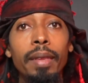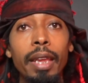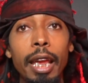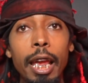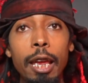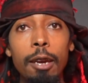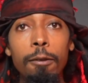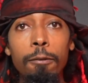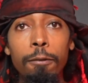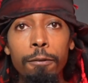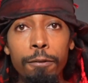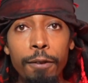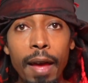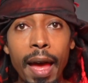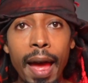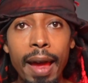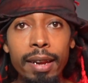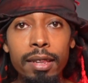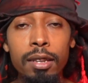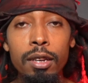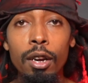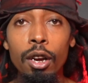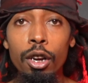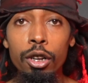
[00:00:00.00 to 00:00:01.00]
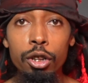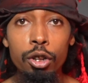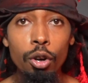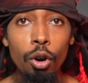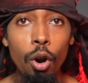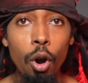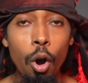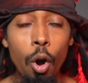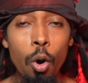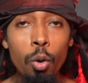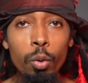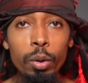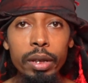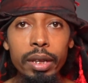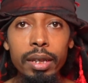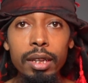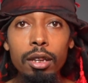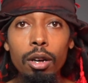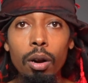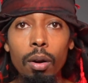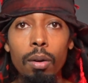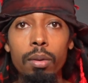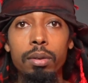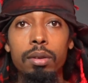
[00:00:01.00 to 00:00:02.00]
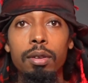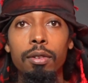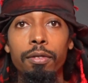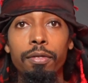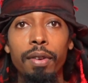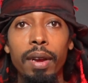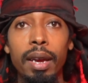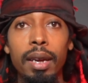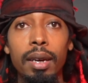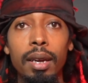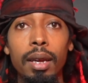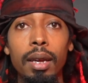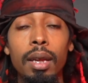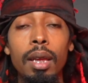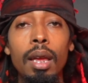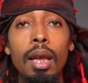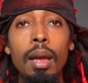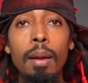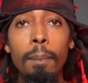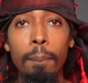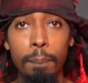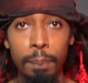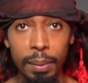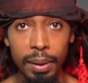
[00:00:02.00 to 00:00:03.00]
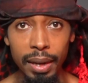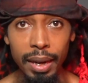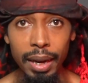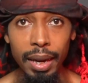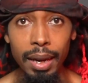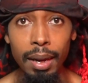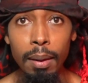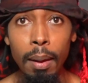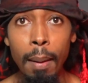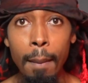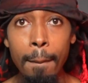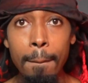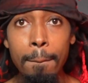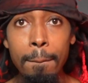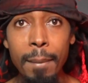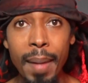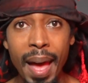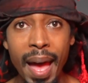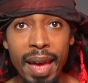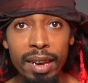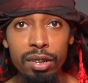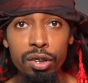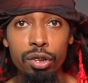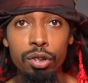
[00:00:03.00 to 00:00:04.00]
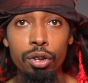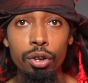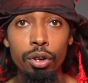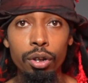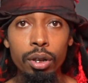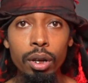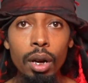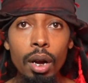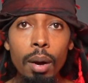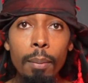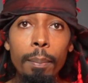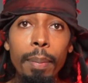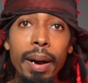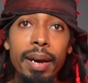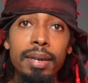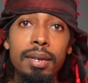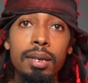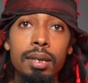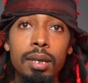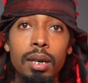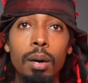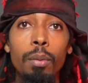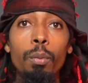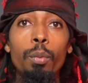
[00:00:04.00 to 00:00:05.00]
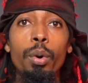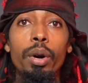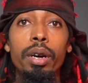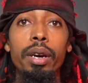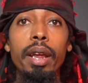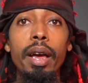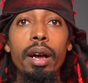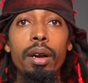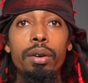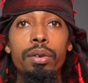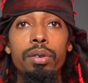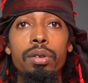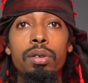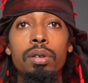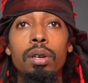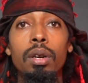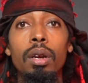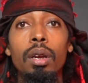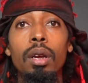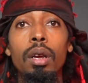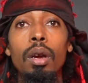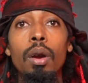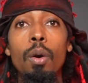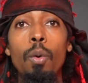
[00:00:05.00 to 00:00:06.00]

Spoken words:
In fact, you're only cultivating being mastered by someone else.